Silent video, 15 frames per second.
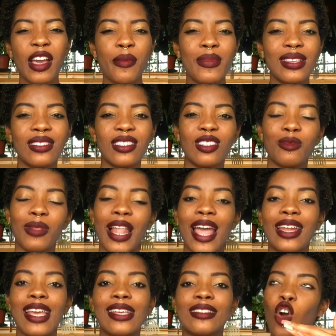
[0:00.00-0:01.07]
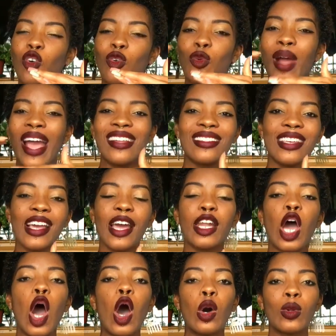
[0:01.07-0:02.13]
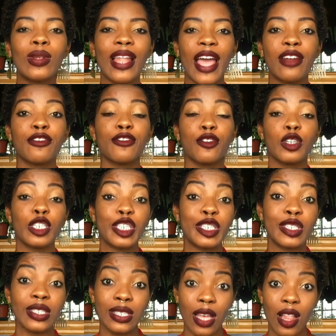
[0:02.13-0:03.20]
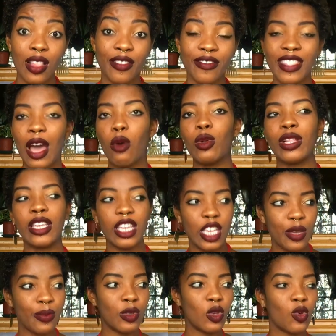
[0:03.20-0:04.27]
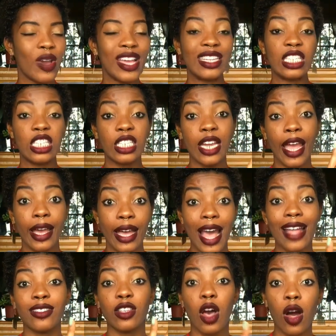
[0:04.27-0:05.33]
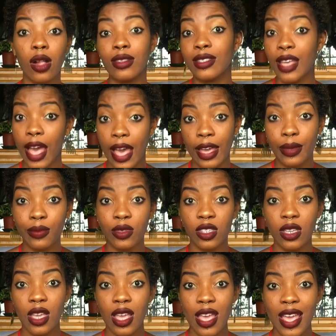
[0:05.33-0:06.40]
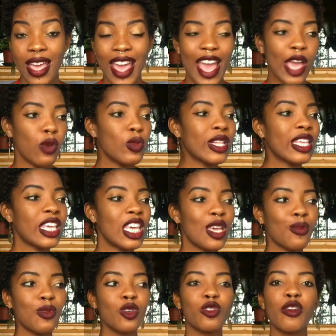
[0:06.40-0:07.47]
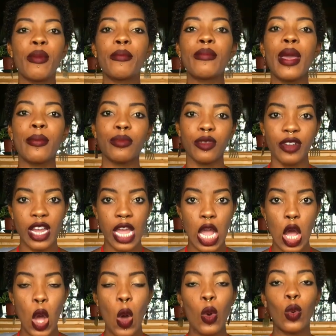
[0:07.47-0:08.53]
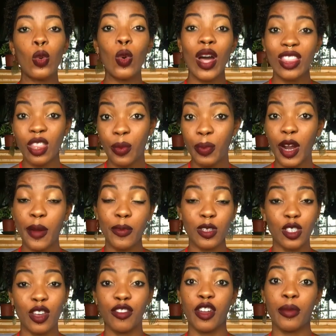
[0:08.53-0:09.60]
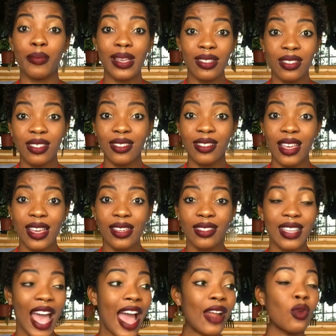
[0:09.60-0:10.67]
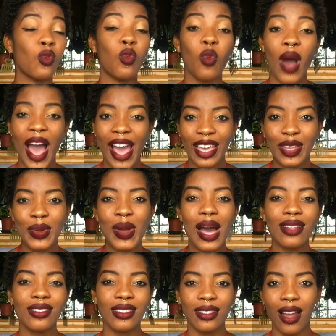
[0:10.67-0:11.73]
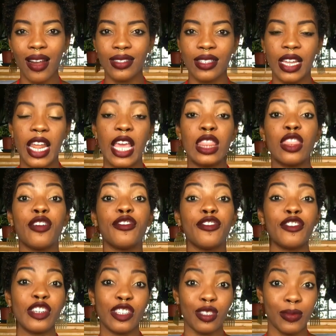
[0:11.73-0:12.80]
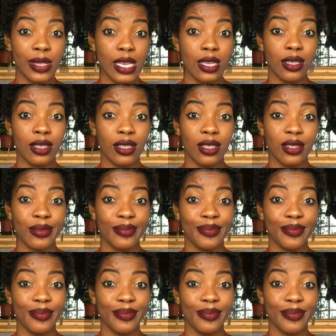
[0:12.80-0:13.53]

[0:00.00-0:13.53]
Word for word: a business plan is writing an outline for yourself that will keep you in check at all times. It will keep you remembering what the purpose of your business is and why you got started in the first place.